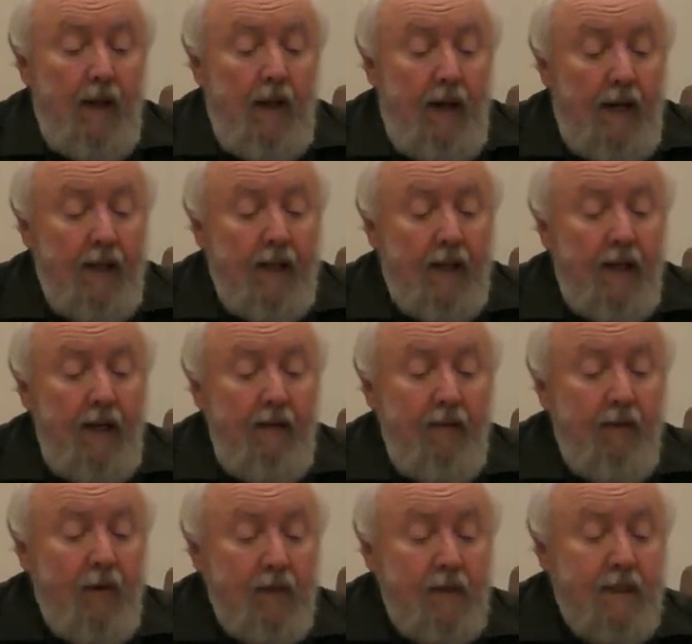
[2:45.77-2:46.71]
And the key
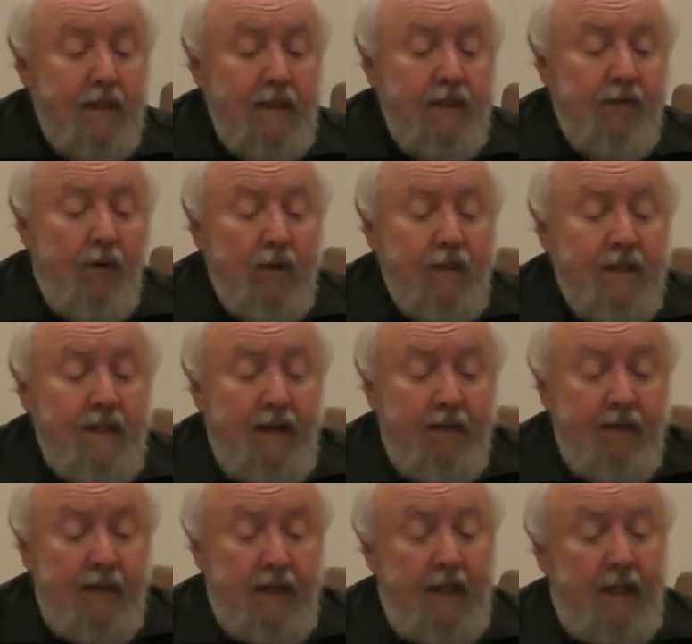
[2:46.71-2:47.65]
verse is verse
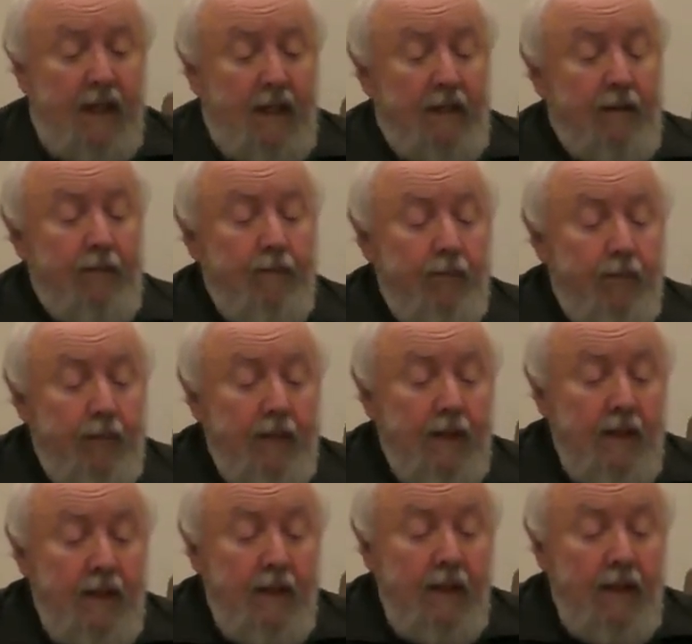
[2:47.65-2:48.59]
17.
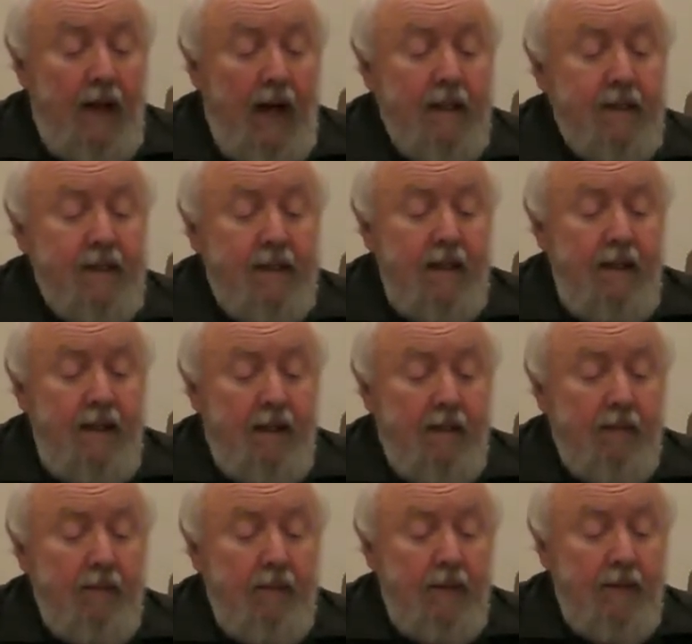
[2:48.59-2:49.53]
I see
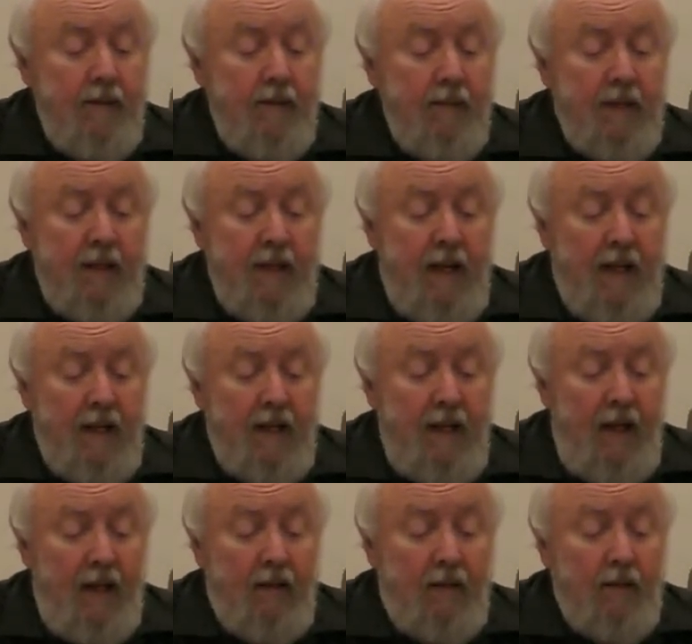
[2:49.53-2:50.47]
him, but not
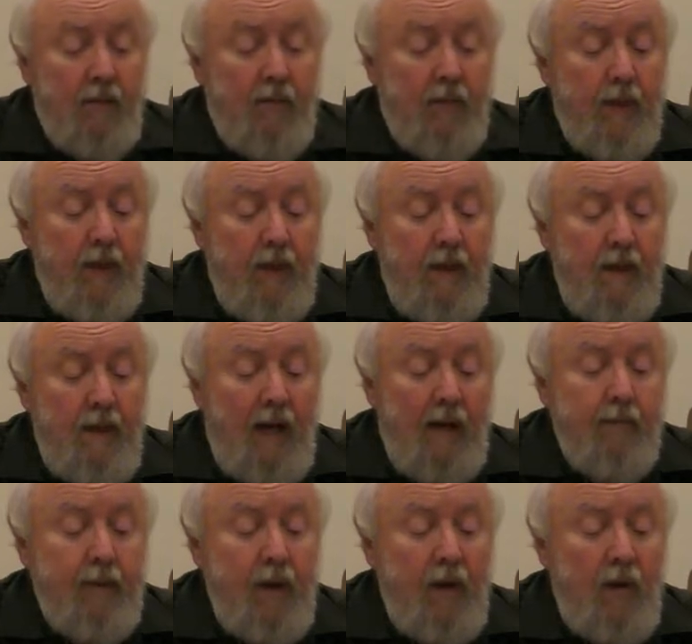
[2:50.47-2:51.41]
now.
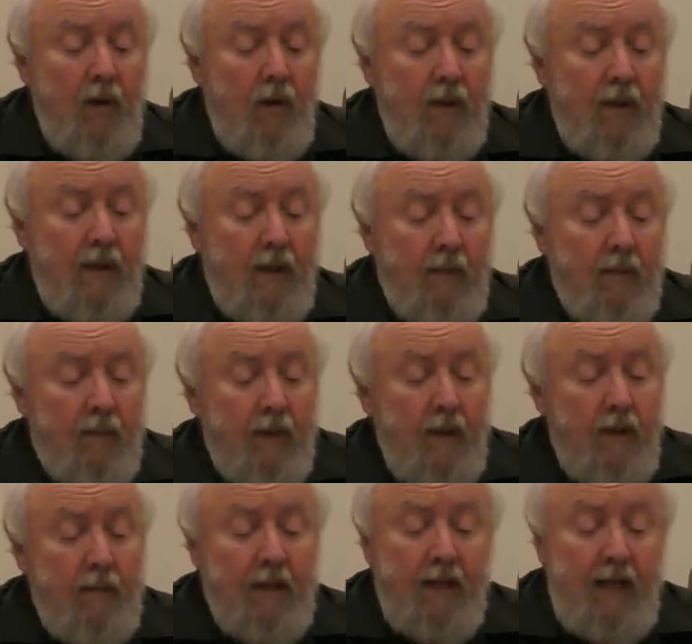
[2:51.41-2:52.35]
I behold him,
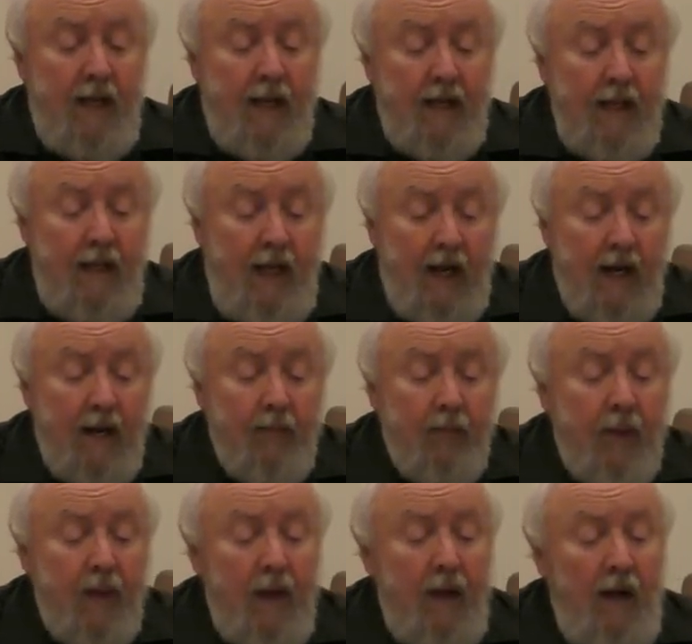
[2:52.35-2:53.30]
but not
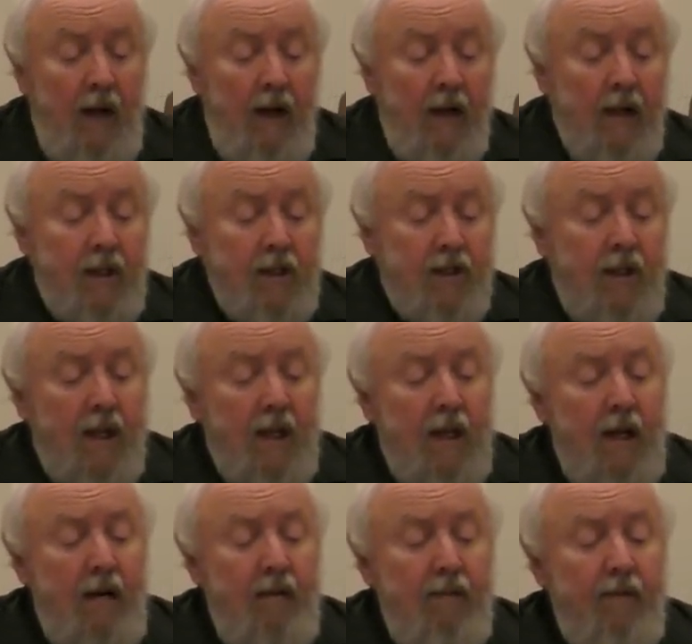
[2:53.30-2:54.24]
nigh. There shall
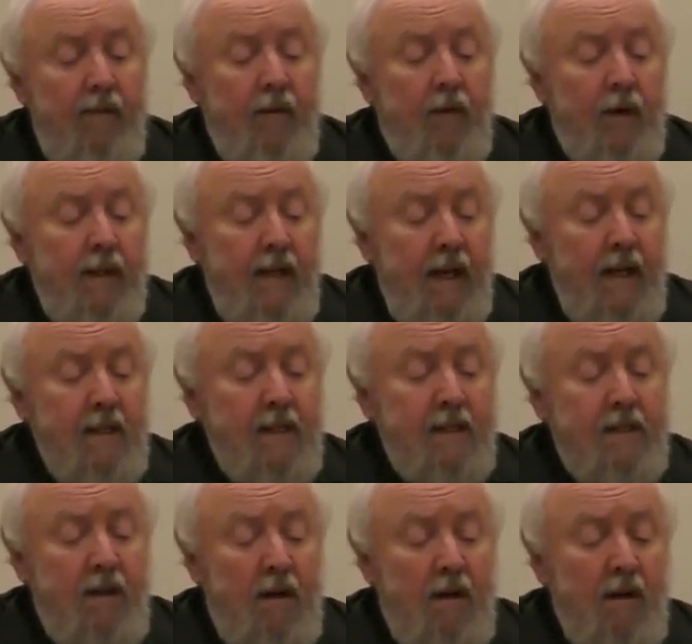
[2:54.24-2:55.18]
come forth a
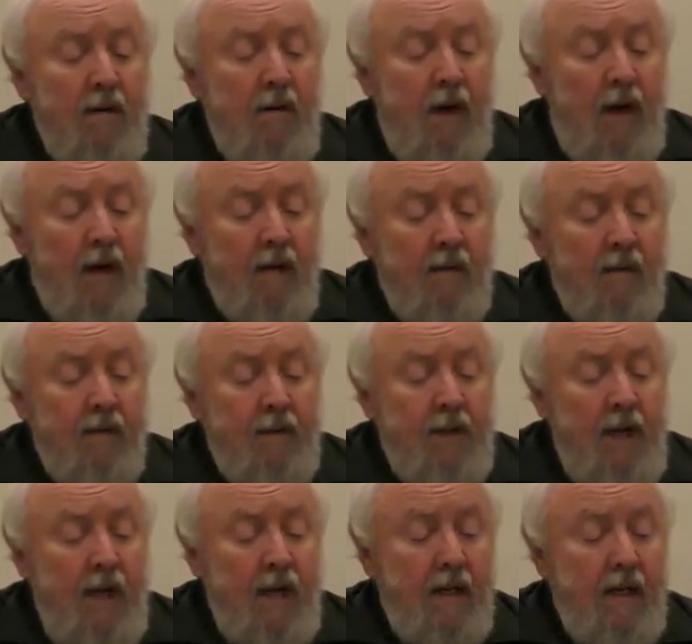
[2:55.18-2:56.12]
star out of
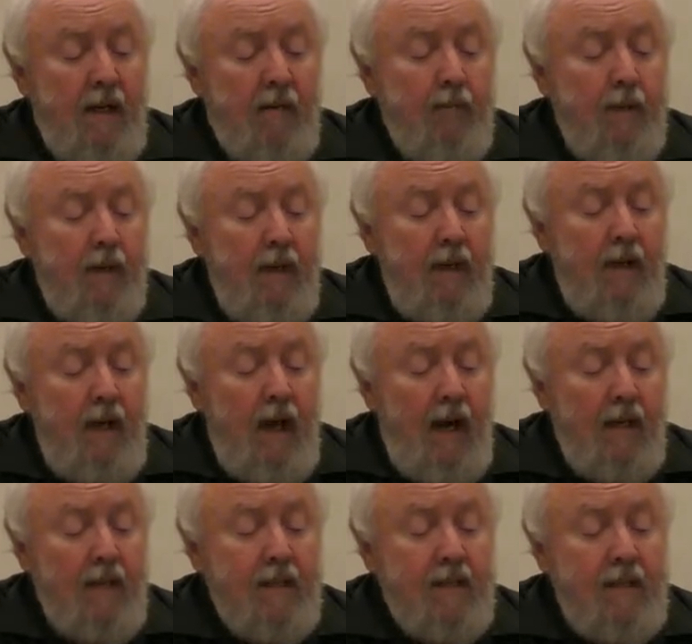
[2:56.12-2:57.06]
Jacob,
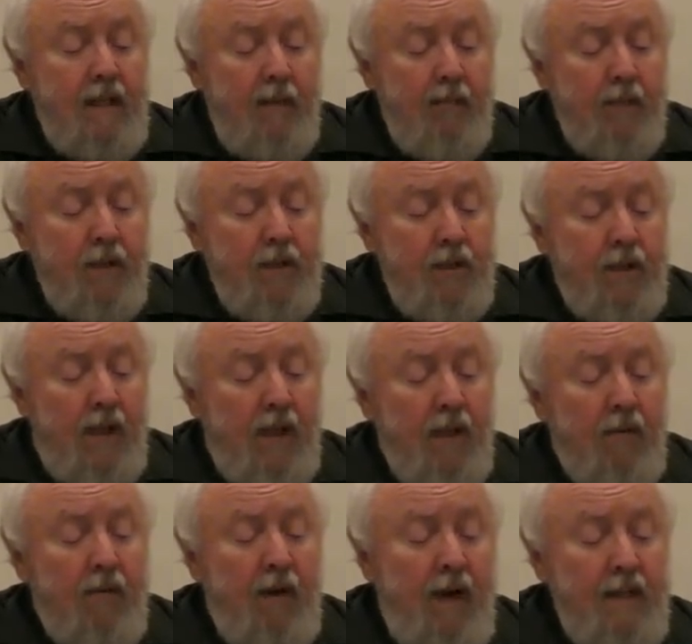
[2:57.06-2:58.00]
and a scepter shall
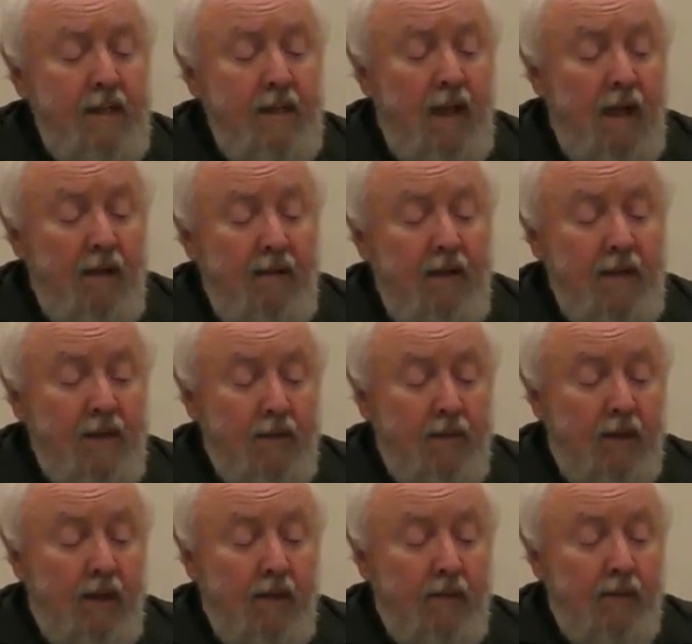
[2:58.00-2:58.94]
arise out of
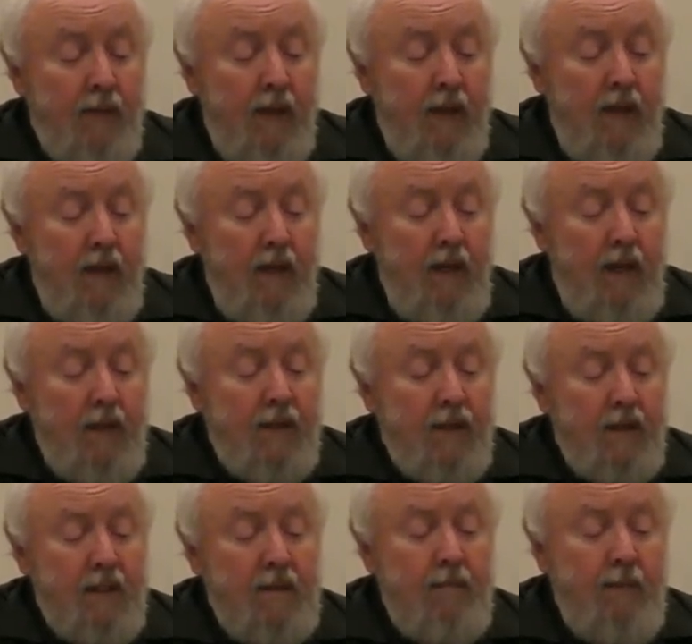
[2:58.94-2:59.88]
Israel, and
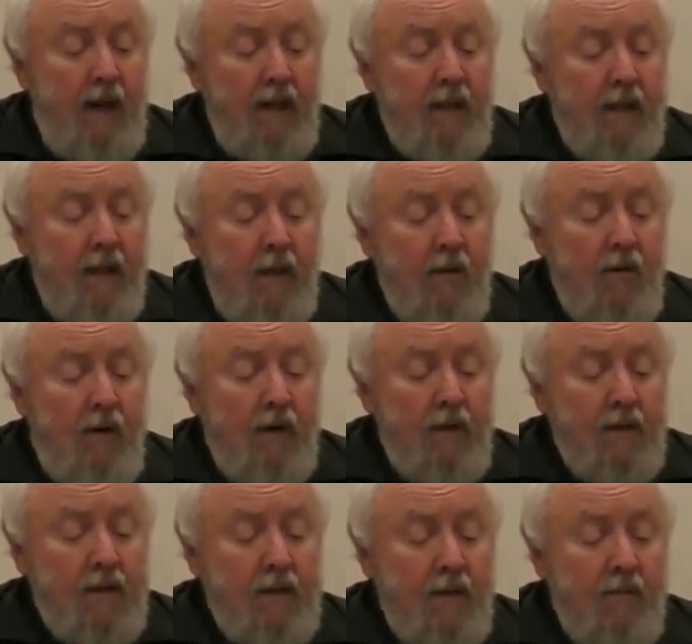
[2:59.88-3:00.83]
shall smite the
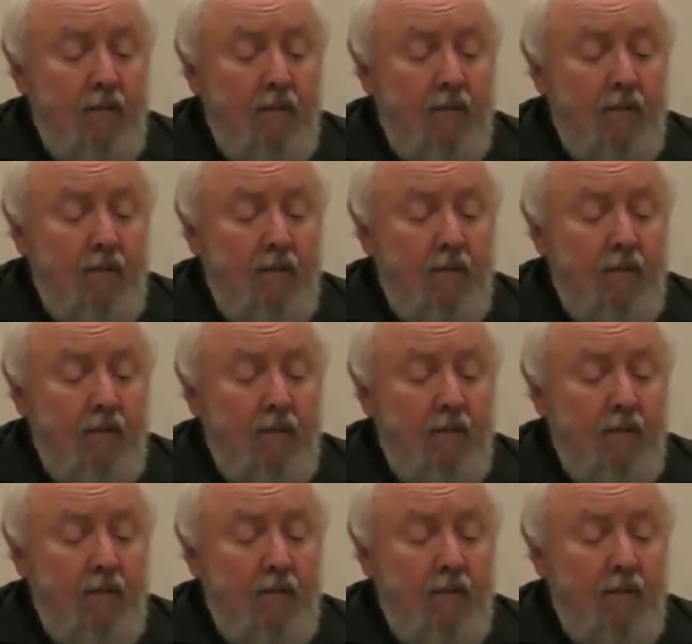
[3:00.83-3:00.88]
corners of